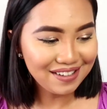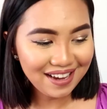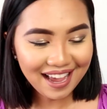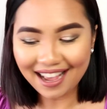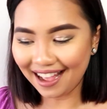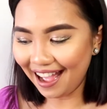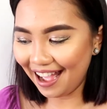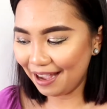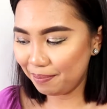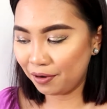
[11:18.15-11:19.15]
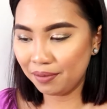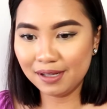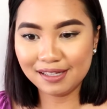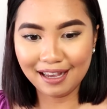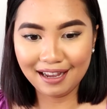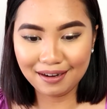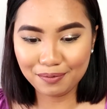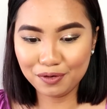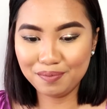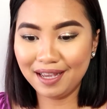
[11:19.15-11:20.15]
So yeah, I promise it
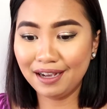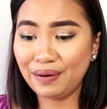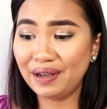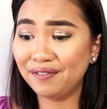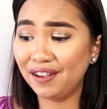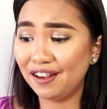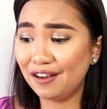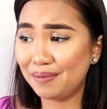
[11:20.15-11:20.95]
will be a quick video,